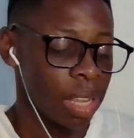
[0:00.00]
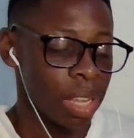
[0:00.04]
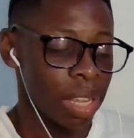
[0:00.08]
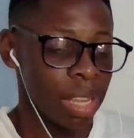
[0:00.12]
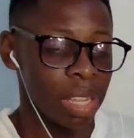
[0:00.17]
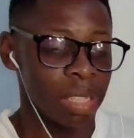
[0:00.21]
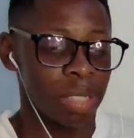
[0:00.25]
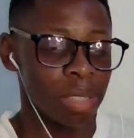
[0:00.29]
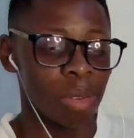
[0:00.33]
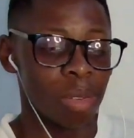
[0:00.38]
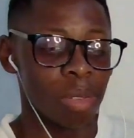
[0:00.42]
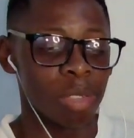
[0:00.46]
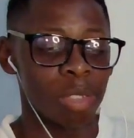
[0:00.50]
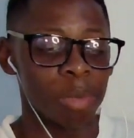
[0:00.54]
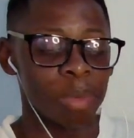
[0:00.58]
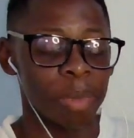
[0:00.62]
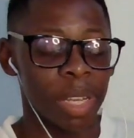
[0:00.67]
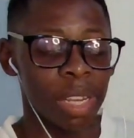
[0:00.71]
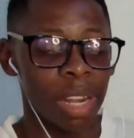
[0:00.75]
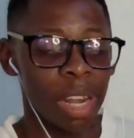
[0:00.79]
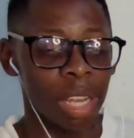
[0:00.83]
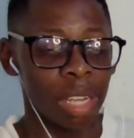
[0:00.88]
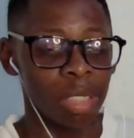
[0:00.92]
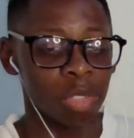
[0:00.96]
It's gonna
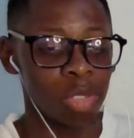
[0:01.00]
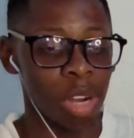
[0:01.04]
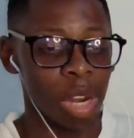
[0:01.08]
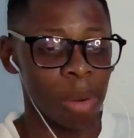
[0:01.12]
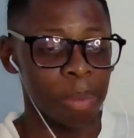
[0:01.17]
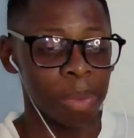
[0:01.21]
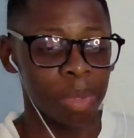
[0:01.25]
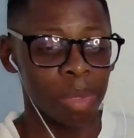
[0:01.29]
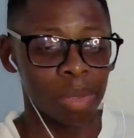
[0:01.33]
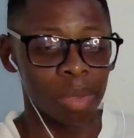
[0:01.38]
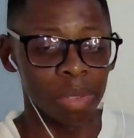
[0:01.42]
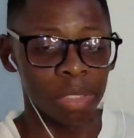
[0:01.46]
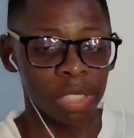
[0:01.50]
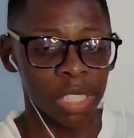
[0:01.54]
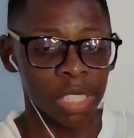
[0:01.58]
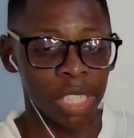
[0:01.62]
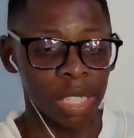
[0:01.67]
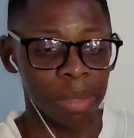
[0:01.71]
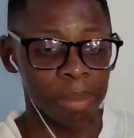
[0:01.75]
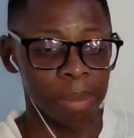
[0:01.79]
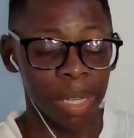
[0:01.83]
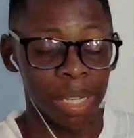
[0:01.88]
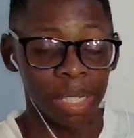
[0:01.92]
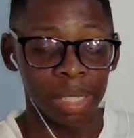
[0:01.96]
smell like tropical
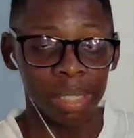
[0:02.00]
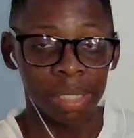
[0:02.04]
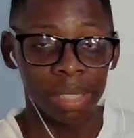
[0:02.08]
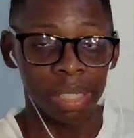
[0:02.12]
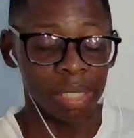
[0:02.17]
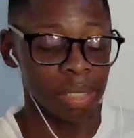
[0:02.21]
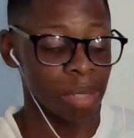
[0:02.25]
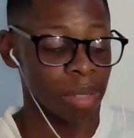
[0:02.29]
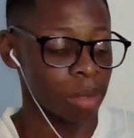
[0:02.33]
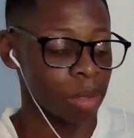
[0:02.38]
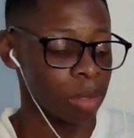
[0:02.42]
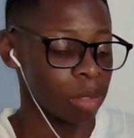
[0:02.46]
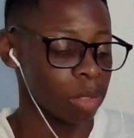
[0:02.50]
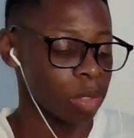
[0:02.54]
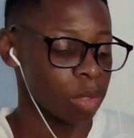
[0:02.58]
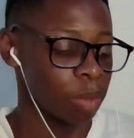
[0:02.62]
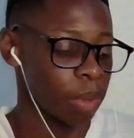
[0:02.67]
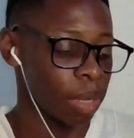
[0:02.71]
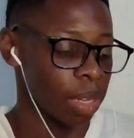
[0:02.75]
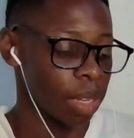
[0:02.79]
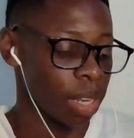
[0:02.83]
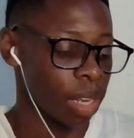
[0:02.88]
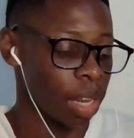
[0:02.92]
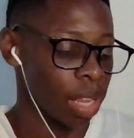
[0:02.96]
shit, man. It's gonna
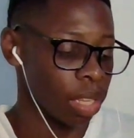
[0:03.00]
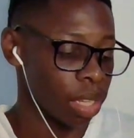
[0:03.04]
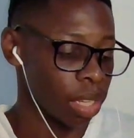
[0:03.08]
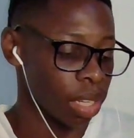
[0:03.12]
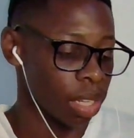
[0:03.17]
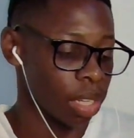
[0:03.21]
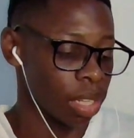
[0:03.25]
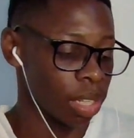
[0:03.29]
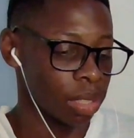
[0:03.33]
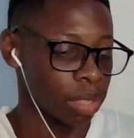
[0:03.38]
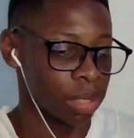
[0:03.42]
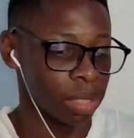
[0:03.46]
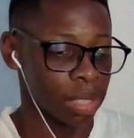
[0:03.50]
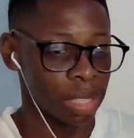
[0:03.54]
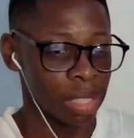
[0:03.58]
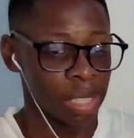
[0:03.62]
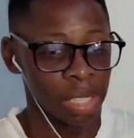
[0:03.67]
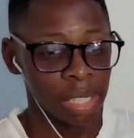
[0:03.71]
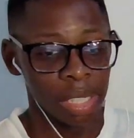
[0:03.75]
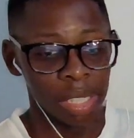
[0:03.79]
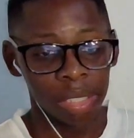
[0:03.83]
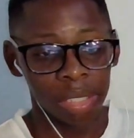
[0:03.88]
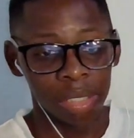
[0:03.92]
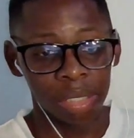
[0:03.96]
smell like,
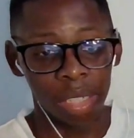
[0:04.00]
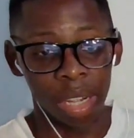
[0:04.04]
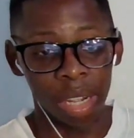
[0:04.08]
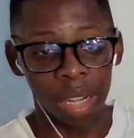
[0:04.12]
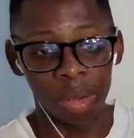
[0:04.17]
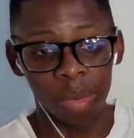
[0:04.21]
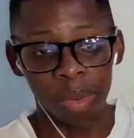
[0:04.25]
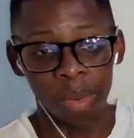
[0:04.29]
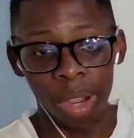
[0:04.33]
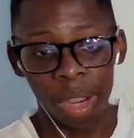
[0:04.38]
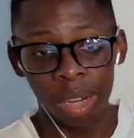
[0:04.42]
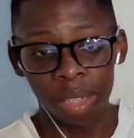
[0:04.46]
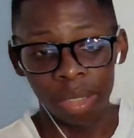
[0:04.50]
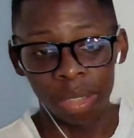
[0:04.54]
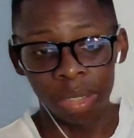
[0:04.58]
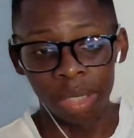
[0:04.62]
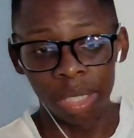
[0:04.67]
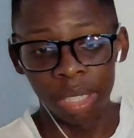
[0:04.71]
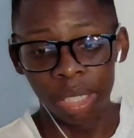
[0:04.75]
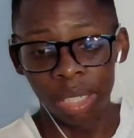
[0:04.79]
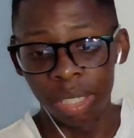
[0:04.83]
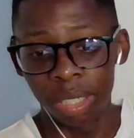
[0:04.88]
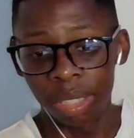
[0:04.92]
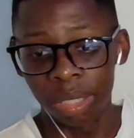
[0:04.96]
dog
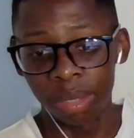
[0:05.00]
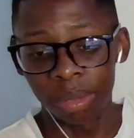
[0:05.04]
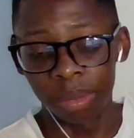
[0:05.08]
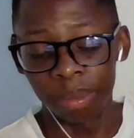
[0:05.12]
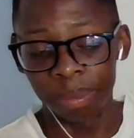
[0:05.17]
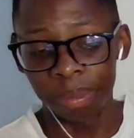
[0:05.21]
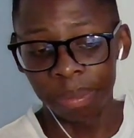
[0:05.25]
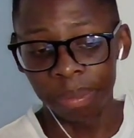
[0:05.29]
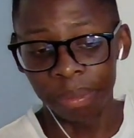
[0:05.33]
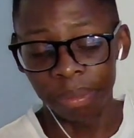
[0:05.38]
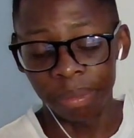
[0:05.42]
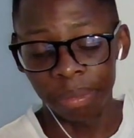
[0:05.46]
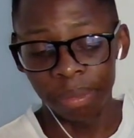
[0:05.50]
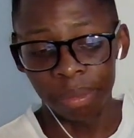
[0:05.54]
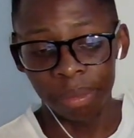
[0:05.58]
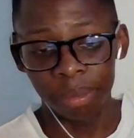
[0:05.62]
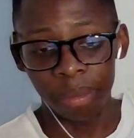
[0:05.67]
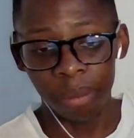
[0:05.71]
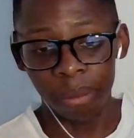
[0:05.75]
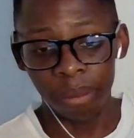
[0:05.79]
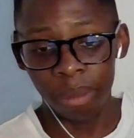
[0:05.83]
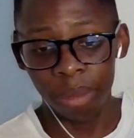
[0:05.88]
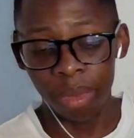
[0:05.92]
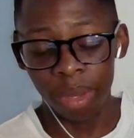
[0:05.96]
water,
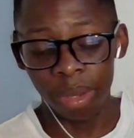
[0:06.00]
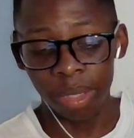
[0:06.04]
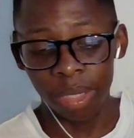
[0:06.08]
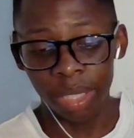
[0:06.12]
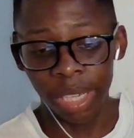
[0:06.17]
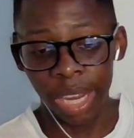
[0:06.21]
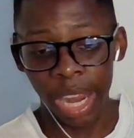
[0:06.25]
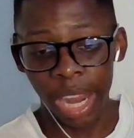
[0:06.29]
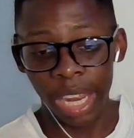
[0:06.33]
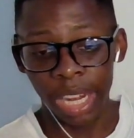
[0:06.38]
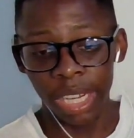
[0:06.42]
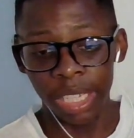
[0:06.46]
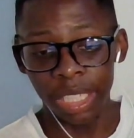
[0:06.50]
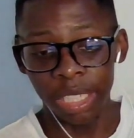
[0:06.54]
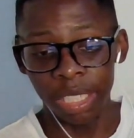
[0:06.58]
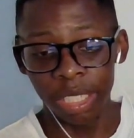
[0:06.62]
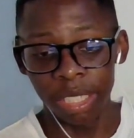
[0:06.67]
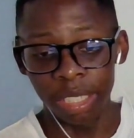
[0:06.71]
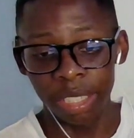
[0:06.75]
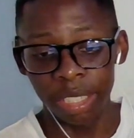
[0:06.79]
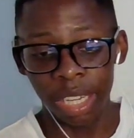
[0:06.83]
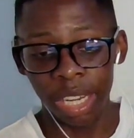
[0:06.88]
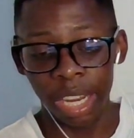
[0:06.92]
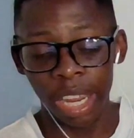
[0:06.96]

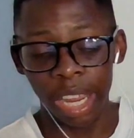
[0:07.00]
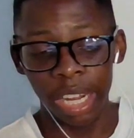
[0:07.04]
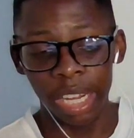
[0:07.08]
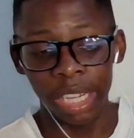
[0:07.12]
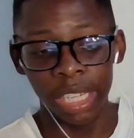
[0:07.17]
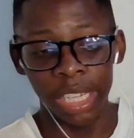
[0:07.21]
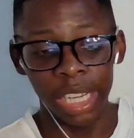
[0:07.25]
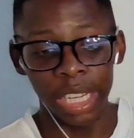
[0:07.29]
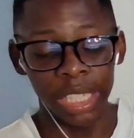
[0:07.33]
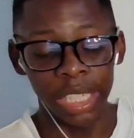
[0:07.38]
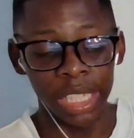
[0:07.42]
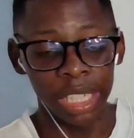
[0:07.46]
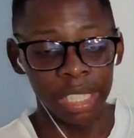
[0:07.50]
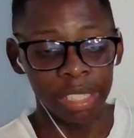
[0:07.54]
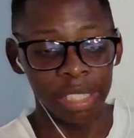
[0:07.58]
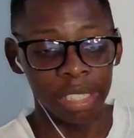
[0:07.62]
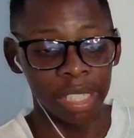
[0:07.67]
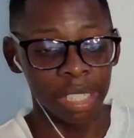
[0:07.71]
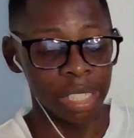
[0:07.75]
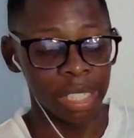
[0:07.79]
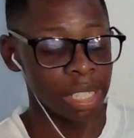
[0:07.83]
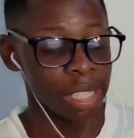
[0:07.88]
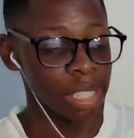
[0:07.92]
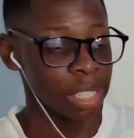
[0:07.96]
Cali
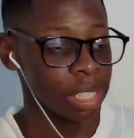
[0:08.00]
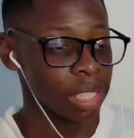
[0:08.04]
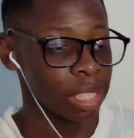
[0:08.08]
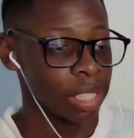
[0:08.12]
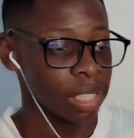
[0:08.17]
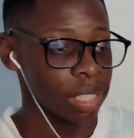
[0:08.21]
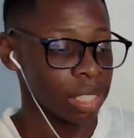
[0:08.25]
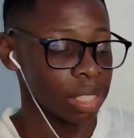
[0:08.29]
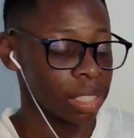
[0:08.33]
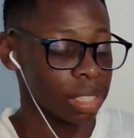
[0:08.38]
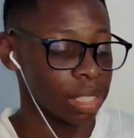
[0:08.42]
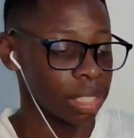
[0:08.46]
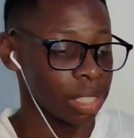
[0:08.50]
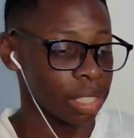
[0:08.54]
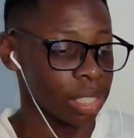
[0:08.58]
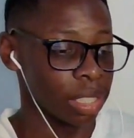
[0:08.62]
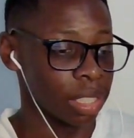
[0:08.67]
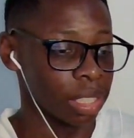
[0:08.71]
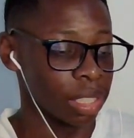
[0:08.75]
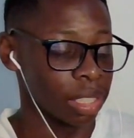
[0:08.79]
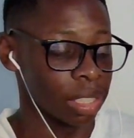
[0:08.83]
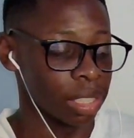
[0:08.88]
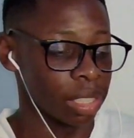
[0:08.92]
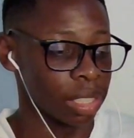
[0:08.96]
edition.
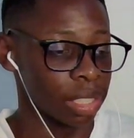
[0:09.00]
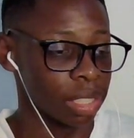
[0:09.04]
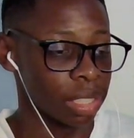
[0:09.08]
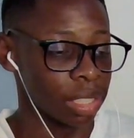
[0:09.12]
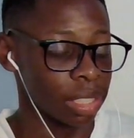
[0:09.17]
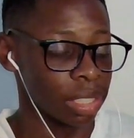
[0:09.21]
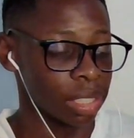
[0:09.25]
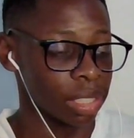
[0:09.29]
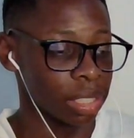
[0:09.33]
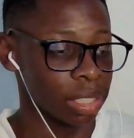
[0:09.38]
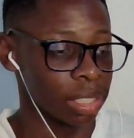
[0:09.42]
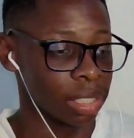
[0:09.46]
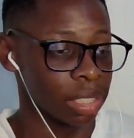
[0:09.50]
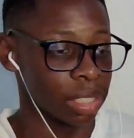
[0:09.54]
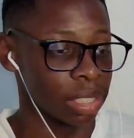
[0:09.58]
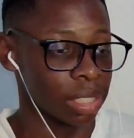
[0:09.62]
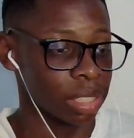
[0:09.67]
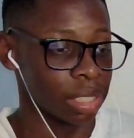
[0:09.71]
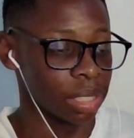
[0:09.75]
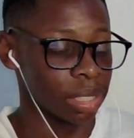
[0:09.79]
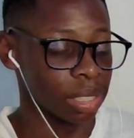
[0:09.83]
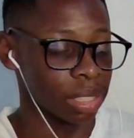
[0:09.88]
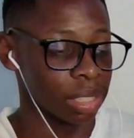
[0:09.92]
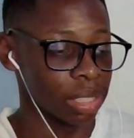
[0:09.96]

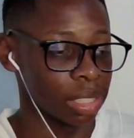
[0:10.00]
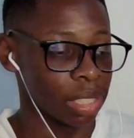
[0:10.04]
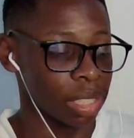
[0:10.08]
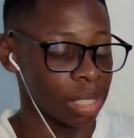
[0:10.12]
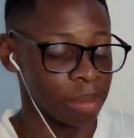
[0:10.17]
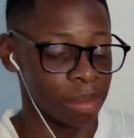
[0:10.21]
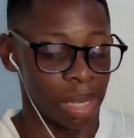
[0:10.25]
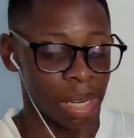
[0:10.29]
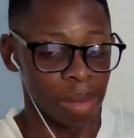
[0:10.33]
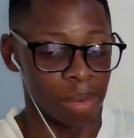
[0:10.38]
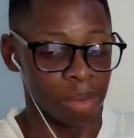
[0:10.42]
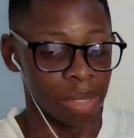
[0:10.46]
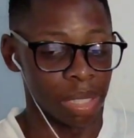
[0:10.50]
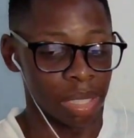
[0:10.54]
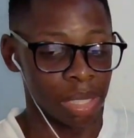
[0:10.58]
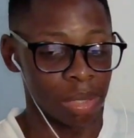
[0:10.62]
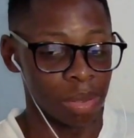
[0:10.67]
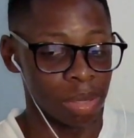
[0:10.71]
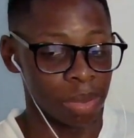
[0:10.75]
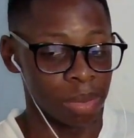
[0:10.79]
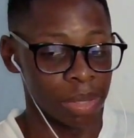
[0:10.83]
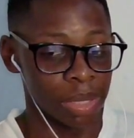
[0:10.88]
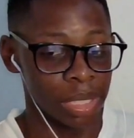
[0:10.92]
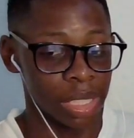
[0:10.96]
I'm not really
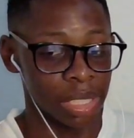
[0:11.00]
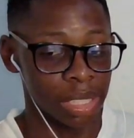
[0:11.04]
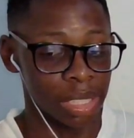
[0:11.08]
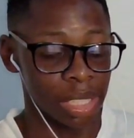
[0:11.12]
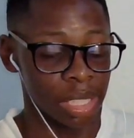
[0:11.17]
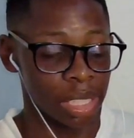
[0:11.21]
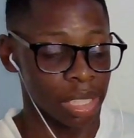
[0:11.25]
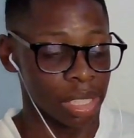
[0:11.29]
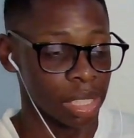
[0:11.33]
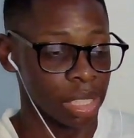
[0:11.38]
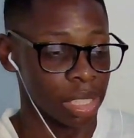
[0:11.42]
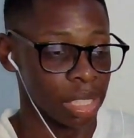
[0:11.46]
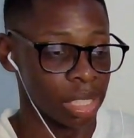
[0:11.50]
quick with this thing.